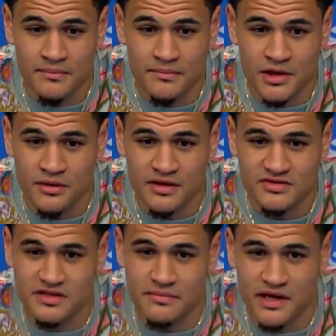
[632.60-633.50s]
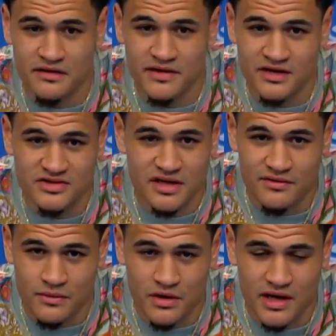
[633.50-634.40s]
you know, gives a competitive edge to
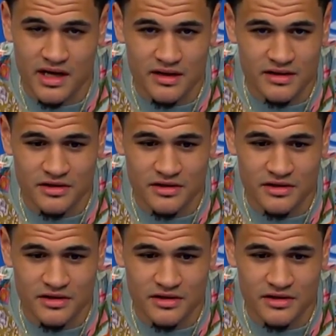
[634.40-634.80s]
every workout.